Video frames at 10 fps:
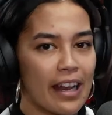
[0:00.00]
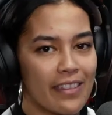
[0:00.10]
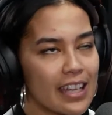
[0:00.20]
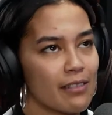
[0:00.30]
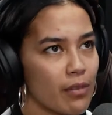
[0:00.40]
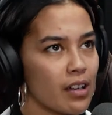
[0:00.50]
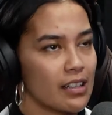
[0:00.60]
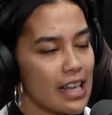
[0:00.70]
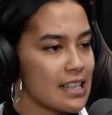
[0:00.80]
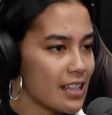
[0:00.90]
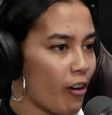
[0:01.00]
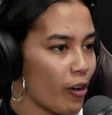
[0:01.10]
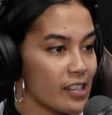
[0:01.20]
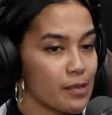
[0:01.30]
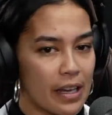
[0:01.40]
I think it is
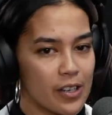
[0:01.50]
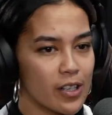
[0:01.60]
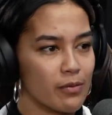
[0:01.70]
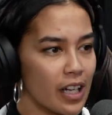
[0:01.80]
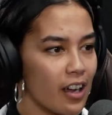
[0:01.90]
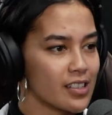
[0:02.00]
on a spectrum, you know.